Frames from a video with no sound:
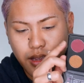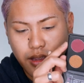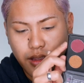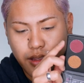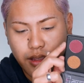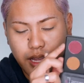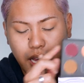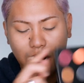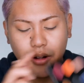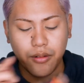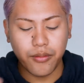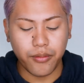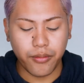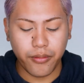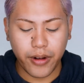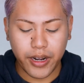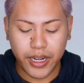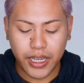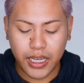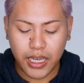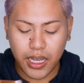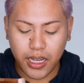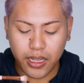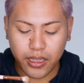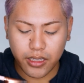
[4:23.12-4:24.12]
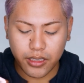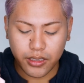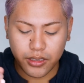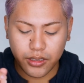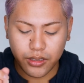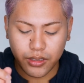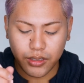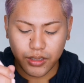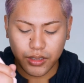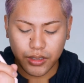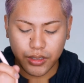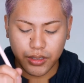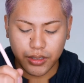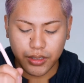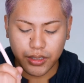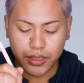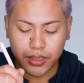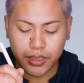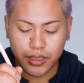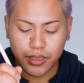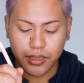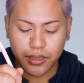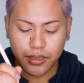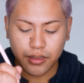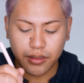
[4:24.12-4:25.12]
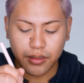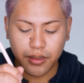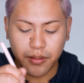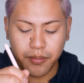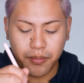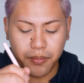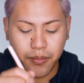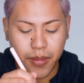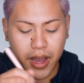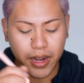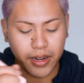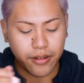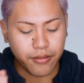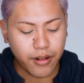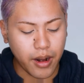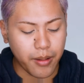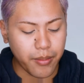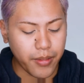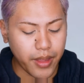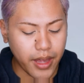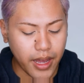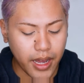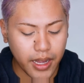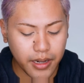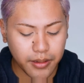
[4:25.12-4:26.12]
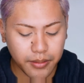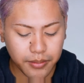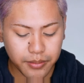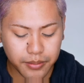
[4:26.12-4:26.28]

That reddy color looks good. I might grab that.